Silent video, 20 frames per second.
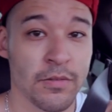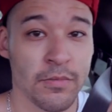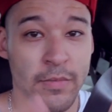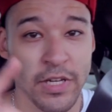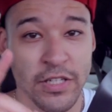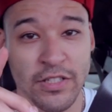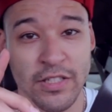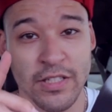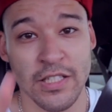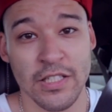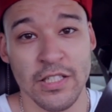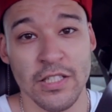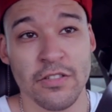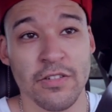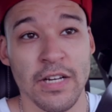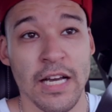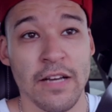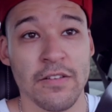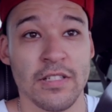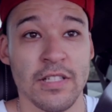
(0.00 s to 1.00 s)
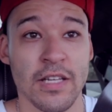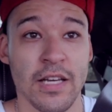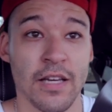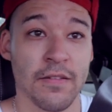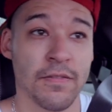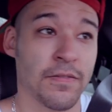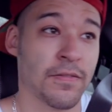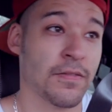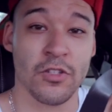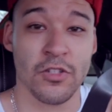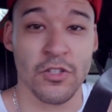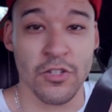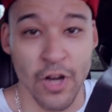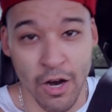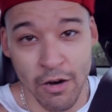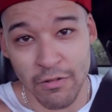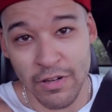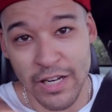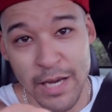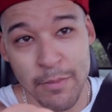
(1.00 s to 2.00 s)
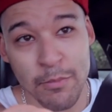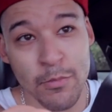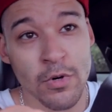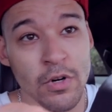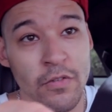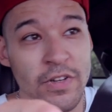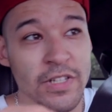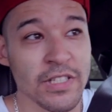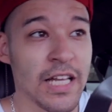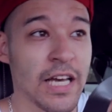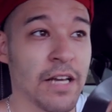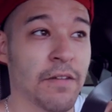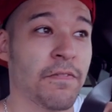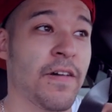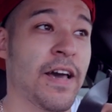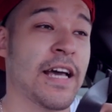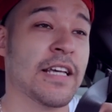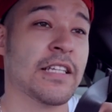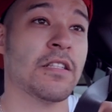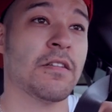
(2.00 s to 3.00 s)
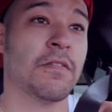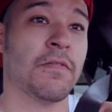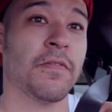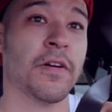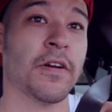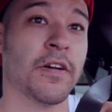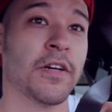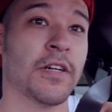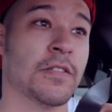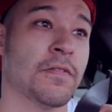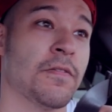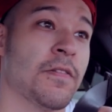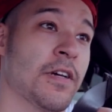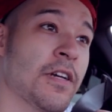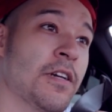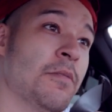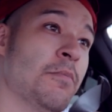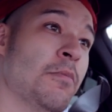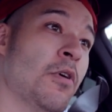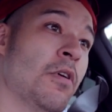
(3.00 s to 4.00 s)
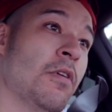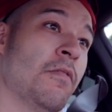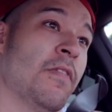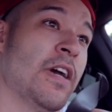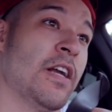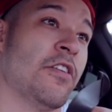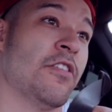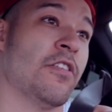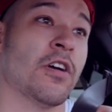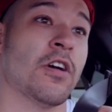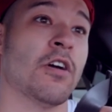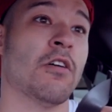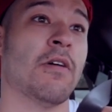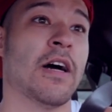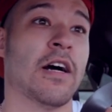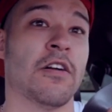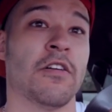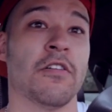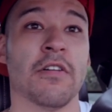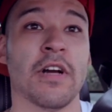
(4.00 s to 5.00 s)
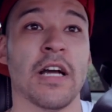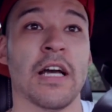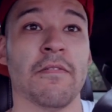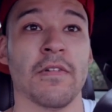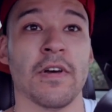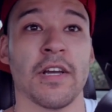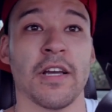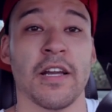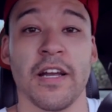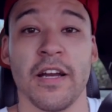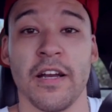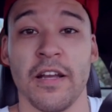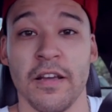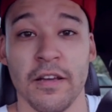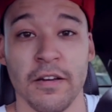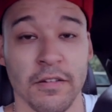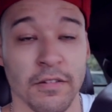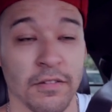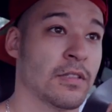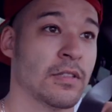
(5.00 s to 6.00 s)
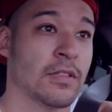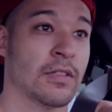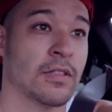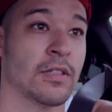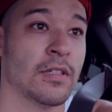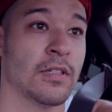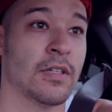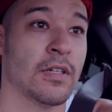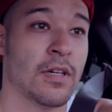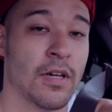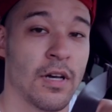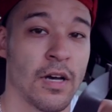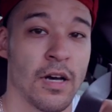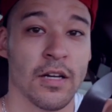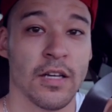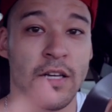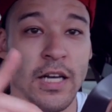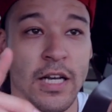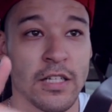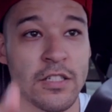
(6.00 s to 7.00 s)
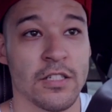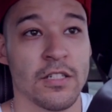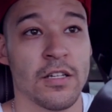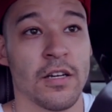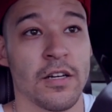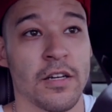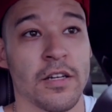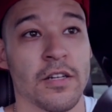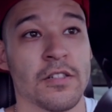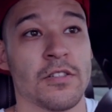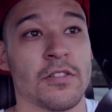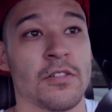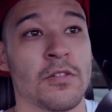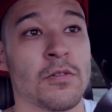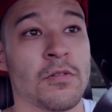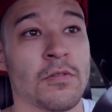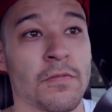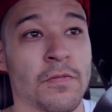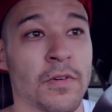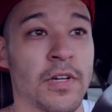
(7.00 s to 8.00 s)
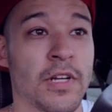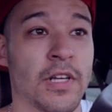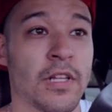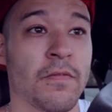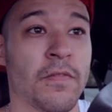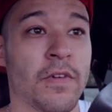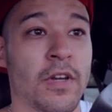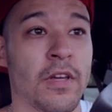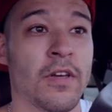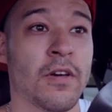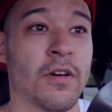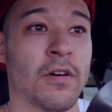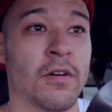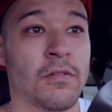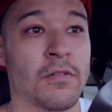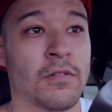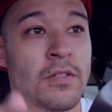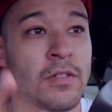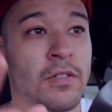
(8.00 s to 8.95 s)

Make sure that you drive safe. Don't let movies like Fast and the Furious fucking motivate you to go out and drive like an idiot. I'll catch y'all here soon for another video.